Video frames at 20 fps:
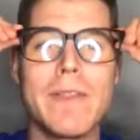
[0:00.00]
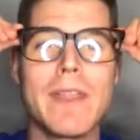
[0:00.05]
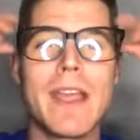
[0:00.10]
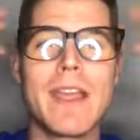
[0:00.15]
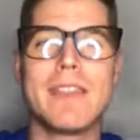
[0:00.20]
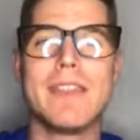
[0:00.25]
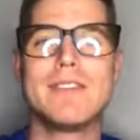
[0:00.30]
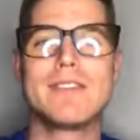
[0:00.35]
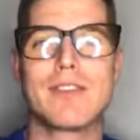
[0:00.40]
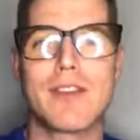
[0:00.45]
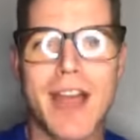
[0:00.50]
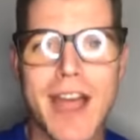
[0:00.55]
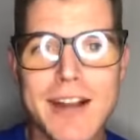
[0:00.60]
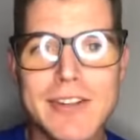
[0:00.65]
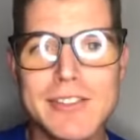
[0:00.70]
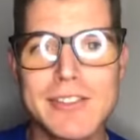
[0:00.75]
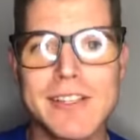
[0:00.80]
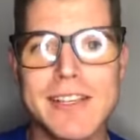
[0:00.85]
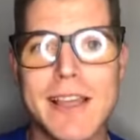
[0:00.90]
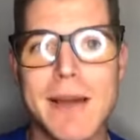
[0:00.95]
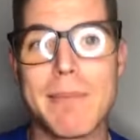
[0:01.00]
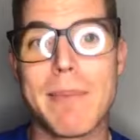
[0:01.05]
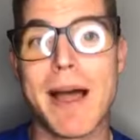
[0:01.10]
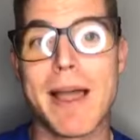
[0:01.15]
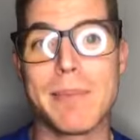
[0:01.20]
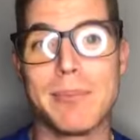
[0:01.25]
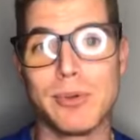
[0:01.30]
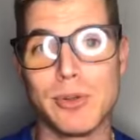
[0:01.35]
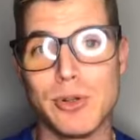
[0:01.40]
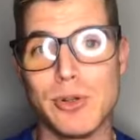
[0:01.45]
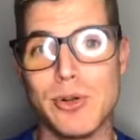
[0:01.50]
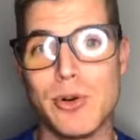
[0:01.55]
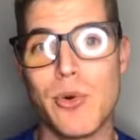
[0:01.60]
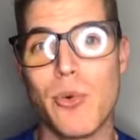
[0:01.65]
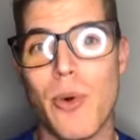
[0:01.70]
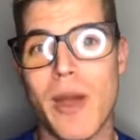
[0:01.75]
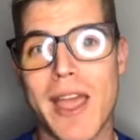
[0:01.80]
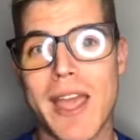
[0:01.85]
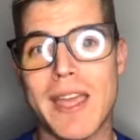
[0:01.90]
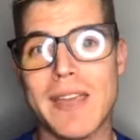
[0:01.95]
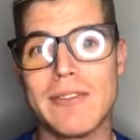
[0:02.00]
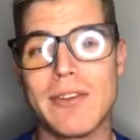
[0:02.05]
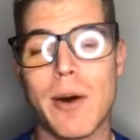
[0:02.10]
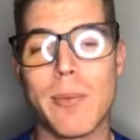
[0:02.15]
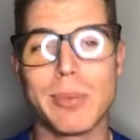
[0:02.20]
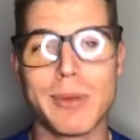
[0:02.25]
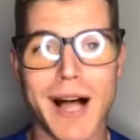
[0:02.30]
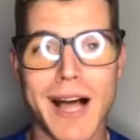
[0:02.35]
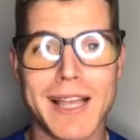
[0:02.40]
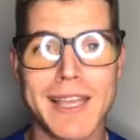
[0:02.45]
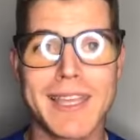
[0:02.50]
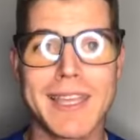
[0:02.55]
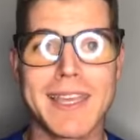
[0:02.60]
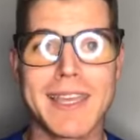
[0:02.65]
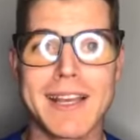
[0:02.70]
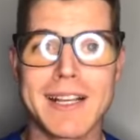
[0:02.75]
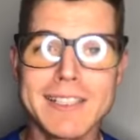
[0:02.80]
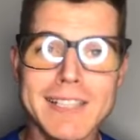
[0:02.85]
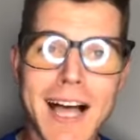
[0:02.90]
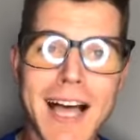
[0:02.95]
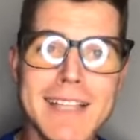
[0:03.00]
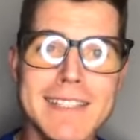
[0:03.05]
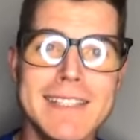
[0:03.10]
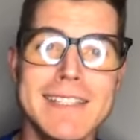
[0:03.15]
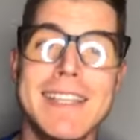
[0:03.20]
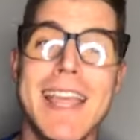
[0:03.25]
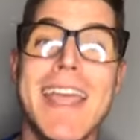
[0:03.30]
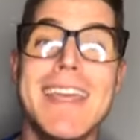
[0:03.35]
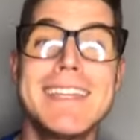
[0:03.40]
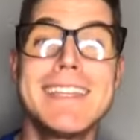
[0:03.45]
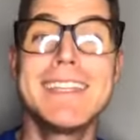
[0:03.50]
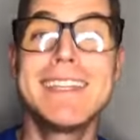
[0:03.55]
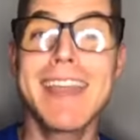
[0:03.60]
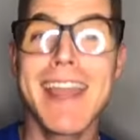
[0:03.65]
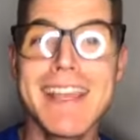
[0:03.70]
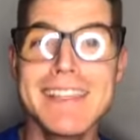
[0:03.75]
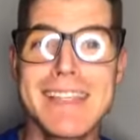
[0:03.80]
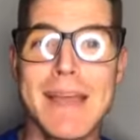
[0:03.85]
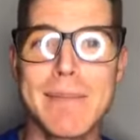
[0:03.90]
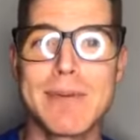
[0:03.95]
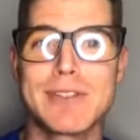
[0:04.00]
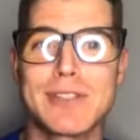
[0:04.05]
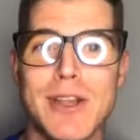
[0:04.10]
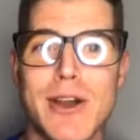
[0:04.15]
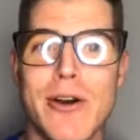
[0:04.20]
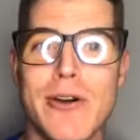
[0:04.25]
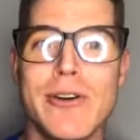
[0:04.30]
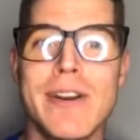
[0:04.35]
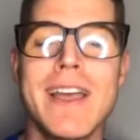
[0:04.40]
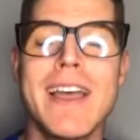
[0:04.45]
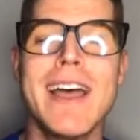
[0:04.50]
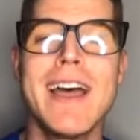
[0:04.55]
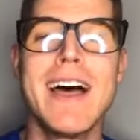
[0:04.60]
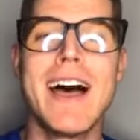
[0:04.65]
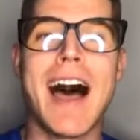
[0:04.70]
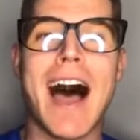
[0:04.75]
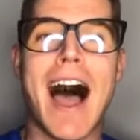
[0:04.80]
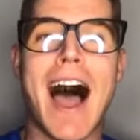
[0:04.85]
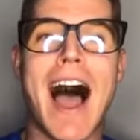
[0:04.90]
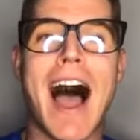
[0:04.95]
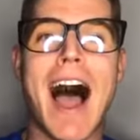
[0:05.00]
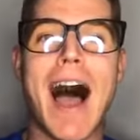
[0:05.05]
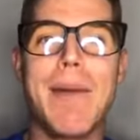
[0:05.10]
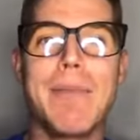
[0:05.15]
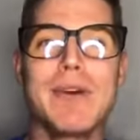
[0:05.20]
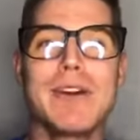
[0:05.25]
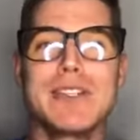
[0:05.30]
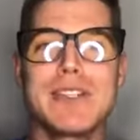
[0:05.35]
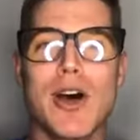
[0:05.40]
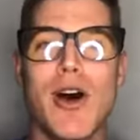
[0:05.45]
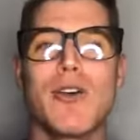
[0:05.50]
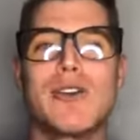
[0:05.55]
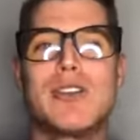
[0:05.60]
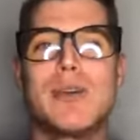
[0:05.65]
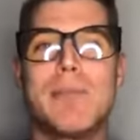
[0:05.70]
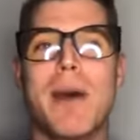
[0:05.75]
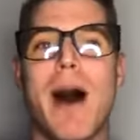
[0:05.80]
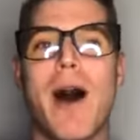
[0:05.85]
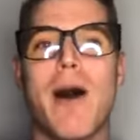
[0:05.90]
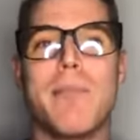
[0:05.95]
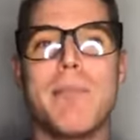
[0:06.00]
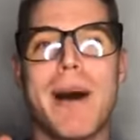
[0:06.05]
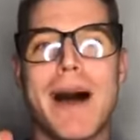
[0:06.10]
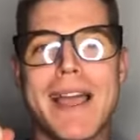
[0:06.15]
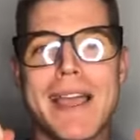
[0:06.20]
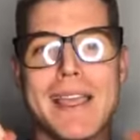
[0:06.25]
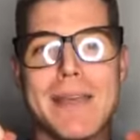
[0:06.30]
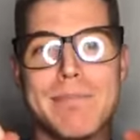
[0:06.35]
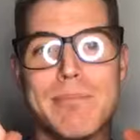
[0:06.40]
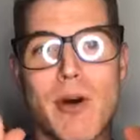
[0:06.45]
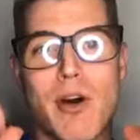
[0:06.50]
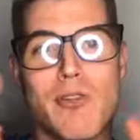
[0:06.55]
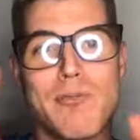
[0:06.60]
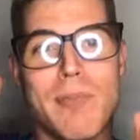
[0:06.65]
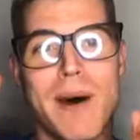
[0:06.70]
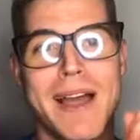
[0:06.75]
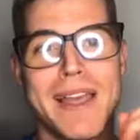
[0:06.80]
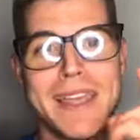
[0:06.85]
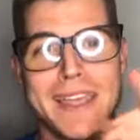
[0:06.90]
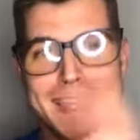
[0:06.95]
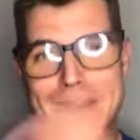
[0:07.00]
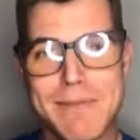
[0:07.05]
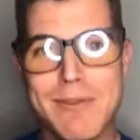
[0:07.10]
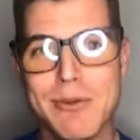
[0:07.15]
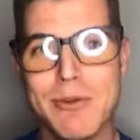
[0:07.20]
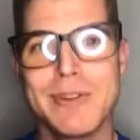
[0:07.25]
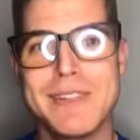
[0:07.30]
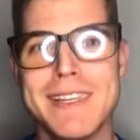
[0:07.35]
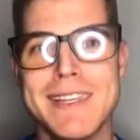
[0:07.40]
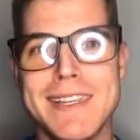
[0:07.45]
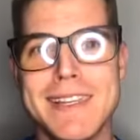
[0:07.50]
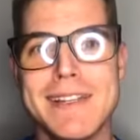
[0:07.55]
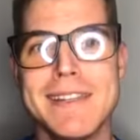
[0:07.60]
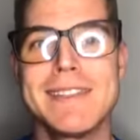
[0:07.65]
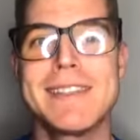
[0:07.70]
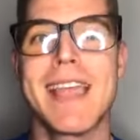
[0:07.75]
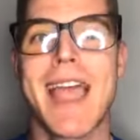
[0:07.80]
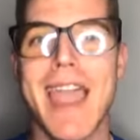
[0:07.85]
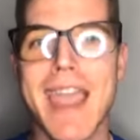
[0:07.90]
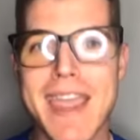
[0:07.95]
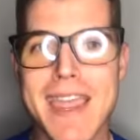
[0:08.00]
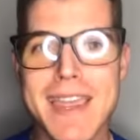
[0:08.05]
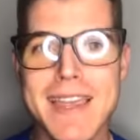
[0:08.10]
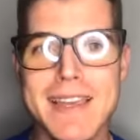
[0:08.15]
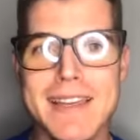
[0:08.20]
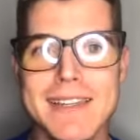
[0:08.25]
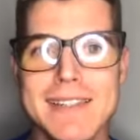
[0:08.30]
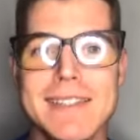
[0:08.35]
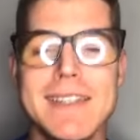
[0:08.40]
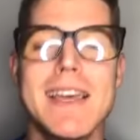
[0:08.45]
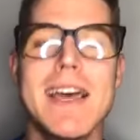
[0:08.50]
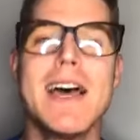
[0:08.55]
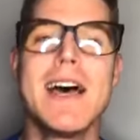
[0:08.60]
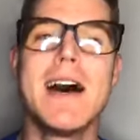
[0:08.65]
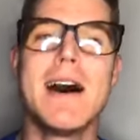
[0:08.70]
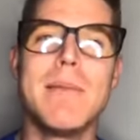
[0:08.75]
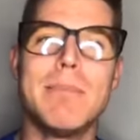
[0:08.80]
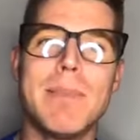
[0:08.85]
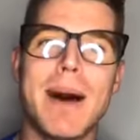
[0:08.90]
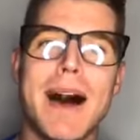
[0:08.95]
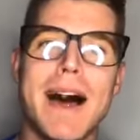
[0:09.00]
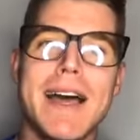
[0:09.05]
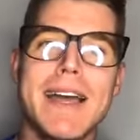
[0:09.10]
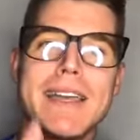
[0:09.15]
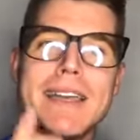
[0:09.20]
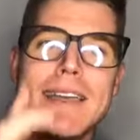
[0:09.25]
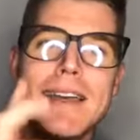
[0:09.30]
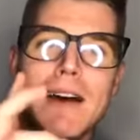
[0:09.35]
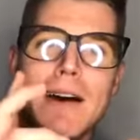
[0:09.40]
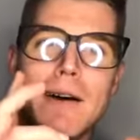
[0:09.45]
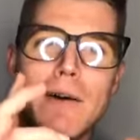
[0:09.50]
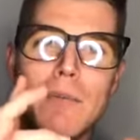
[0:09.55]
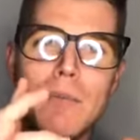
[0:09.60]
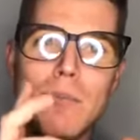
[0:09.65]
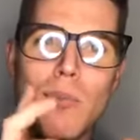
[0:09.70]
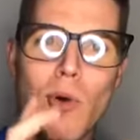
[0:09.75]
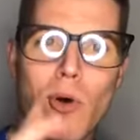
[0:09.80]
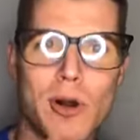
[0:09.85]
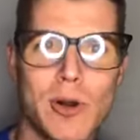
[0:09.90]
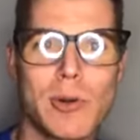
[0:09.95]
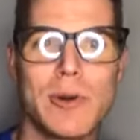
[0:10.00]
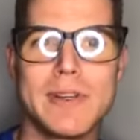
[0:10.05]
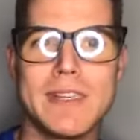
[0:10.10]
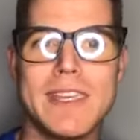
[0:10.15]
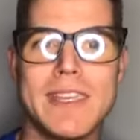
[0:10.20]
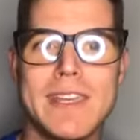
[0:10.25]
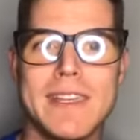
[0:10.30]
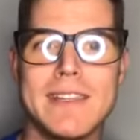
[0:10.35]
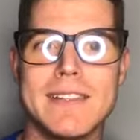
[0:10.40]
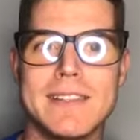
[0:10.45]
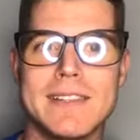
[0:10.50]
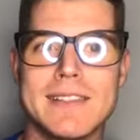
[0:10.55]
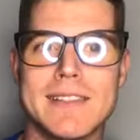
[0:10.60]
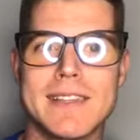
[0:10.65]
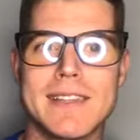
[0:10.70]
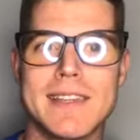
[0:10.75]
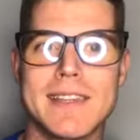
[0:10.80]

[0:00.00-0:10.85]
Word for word: These are actually my blue wave blocking glasses. In today's episode, I'm gonna to talk to you about my both my EV routines and my morning routines